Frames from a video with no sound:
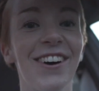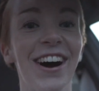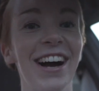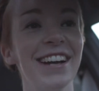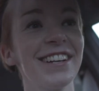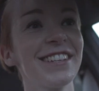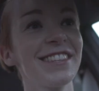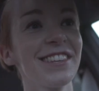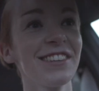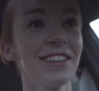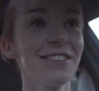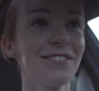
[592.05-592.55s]
So I
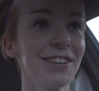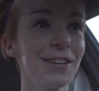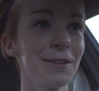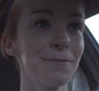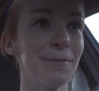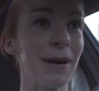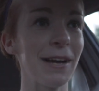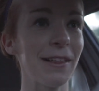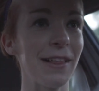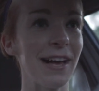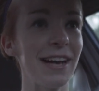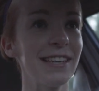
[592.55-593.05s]
just delivered
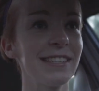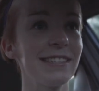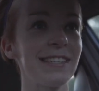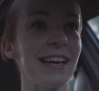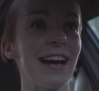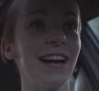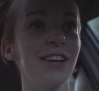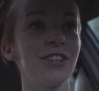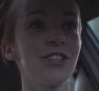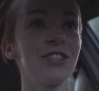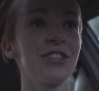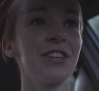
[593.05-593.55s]
my last
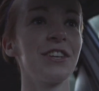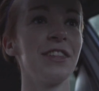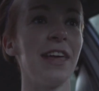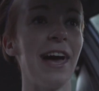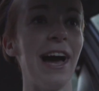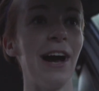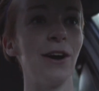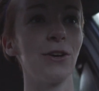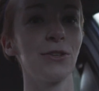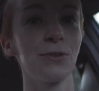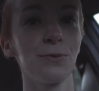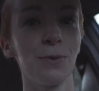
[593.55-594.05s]
dash to the
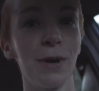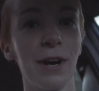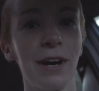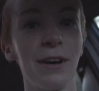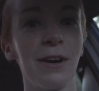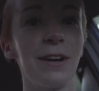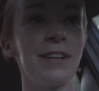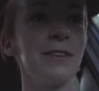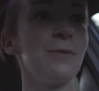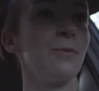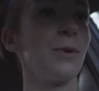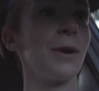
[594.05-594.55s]
house
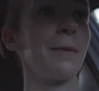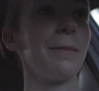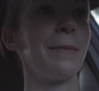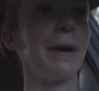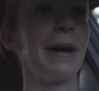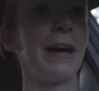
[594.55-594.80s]
where one of